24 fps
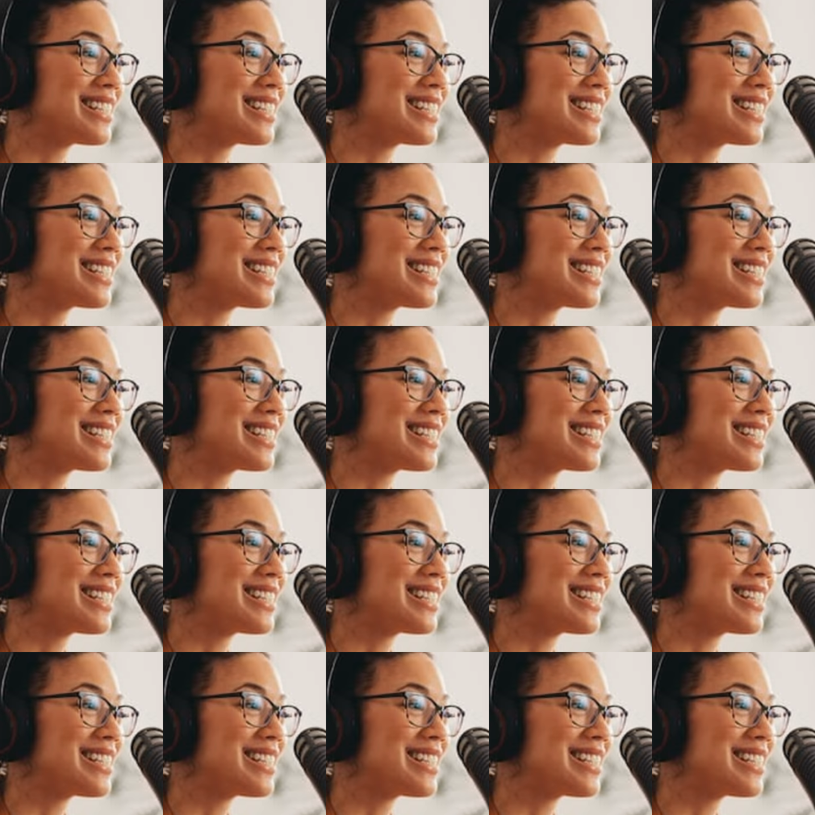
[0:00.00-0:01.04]

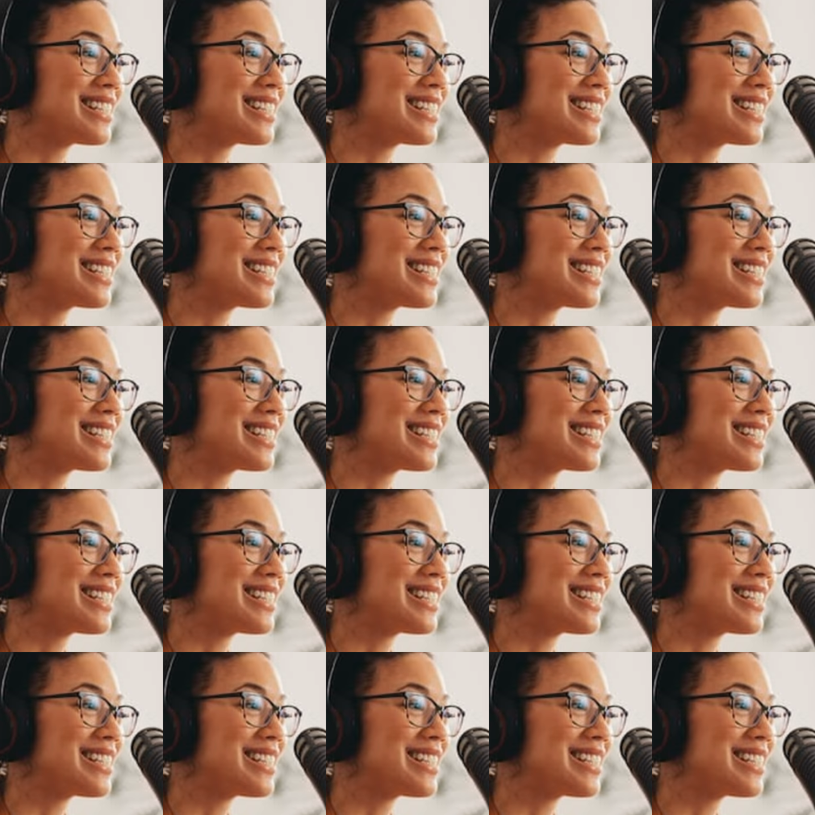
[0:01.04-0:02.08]

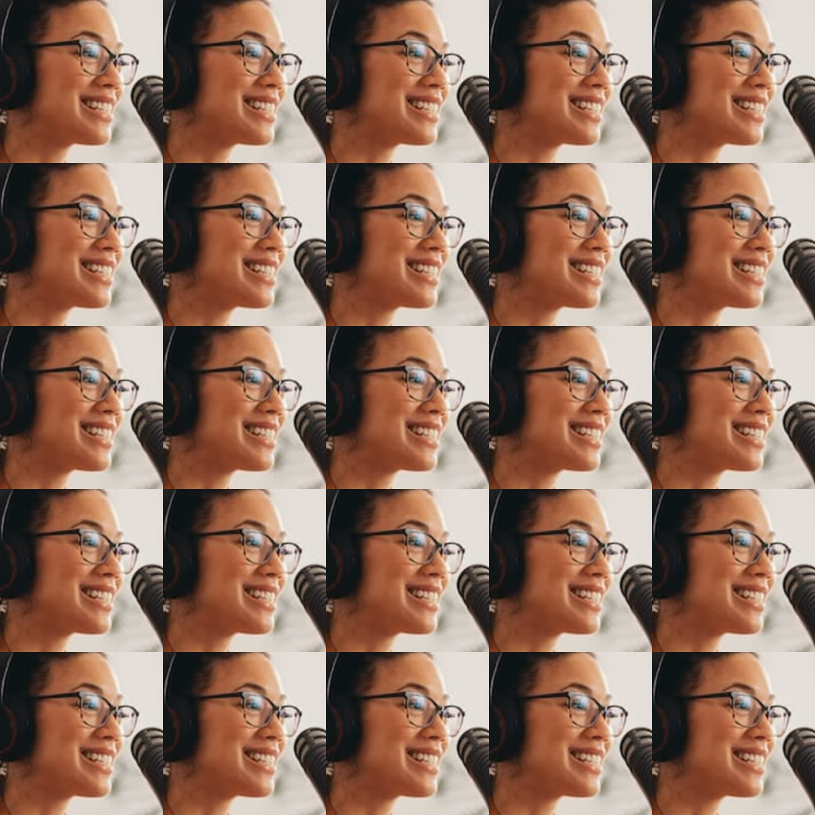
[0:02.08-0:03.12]

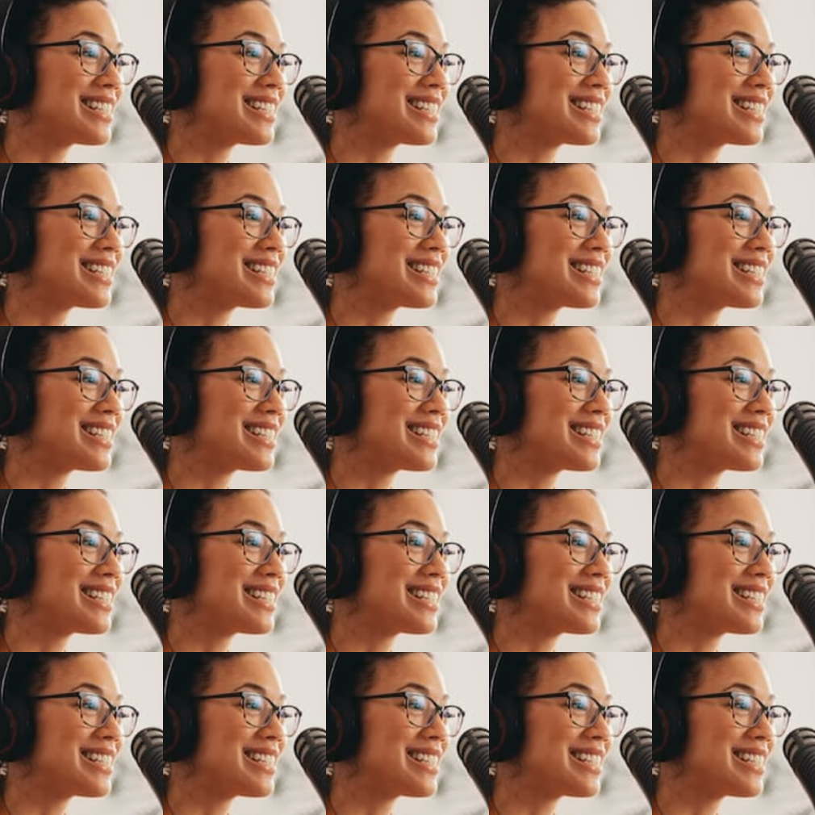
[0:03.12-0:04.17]

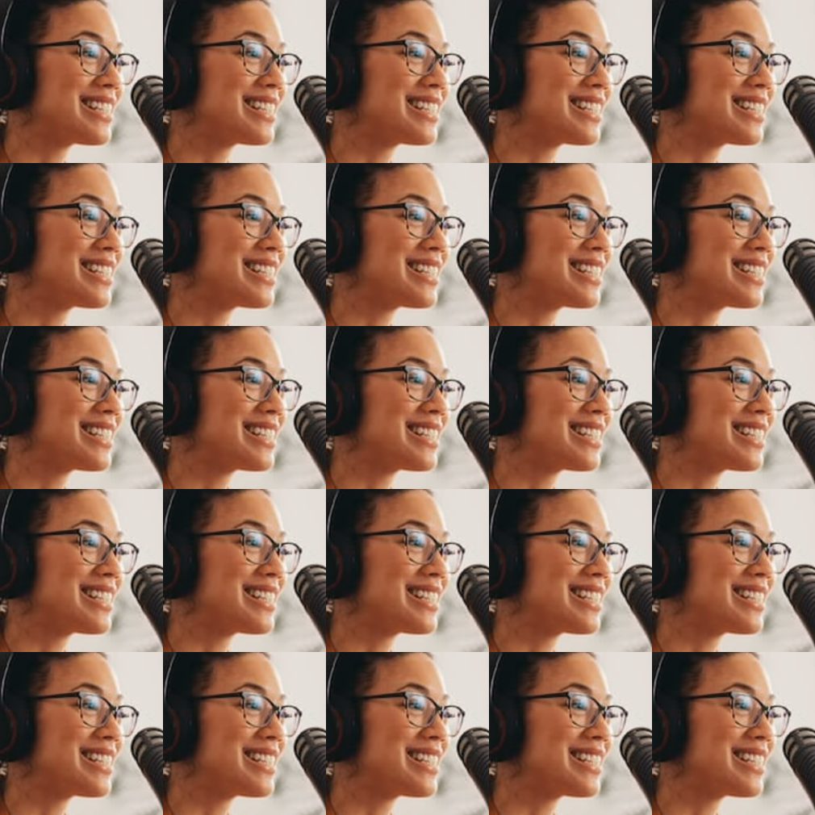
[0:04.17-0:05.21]

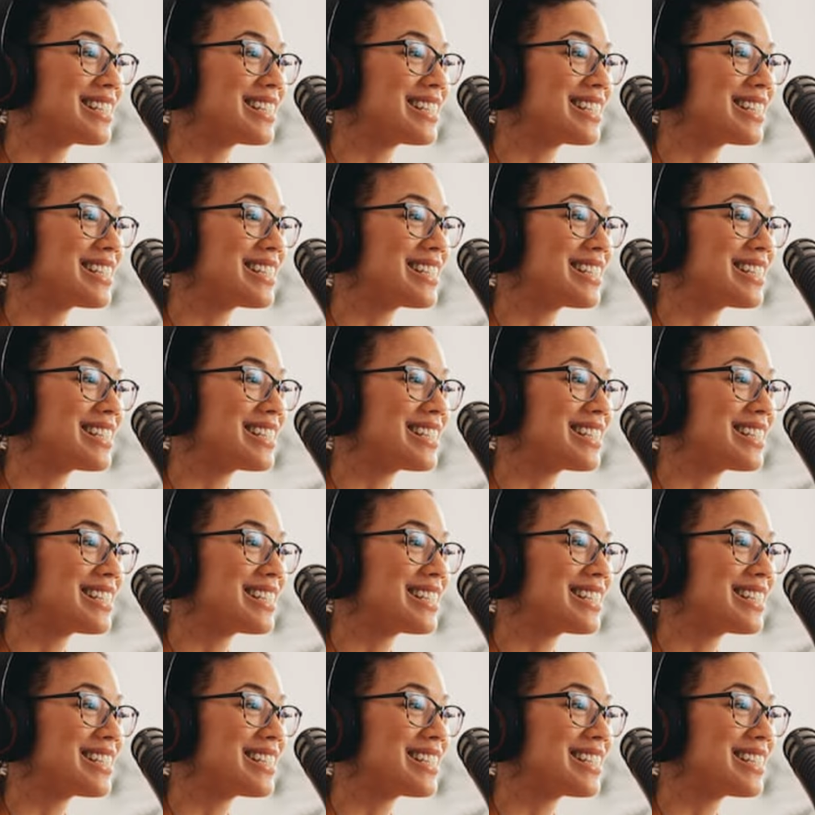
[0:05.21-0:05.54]
(no lip movement)